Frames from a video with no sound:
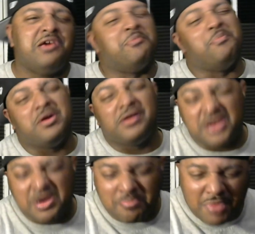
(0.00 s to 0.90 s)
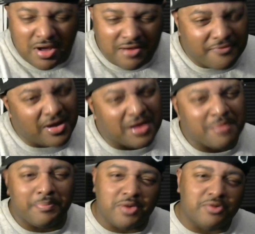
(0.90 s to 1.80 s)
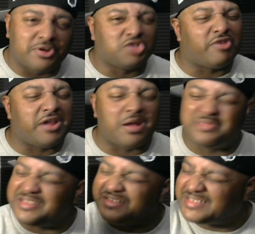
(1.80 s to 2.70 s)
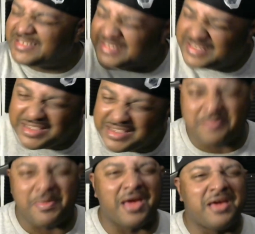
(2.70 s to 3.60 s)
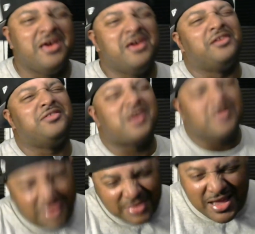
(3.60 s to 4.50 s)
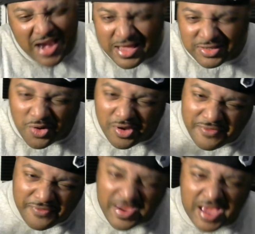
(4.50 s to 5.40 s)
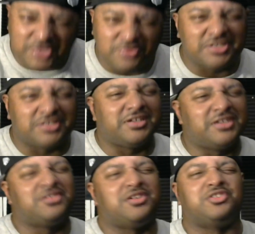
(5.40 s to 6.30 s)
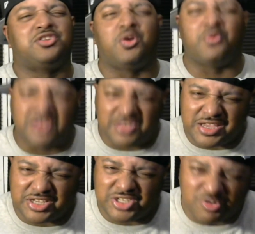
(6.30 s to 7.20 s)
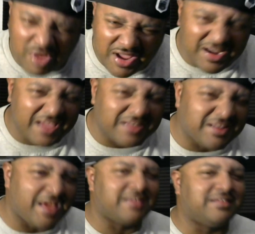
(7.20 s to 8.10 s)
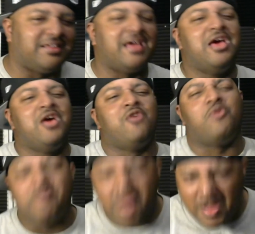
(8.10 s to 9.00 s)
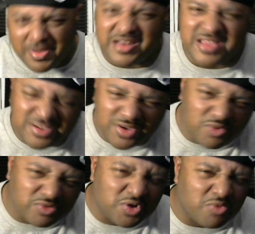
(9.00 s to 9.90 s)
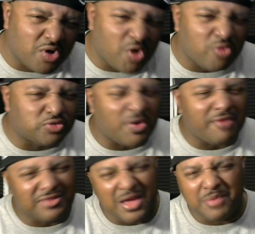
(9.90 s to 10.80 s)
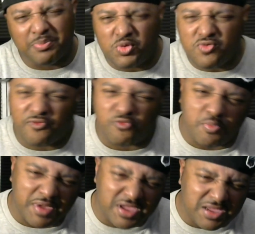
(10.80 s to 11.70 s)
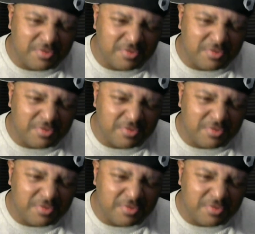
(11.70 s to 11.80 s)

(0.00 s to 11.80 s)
building a motherfucking building straight up to the ceiling, man. You know what I'm saying? I ain't talking fast, you just listening slow, you dig? Straight like that, you dig? Remember, these hoes no goals. Everything beautiful, baby.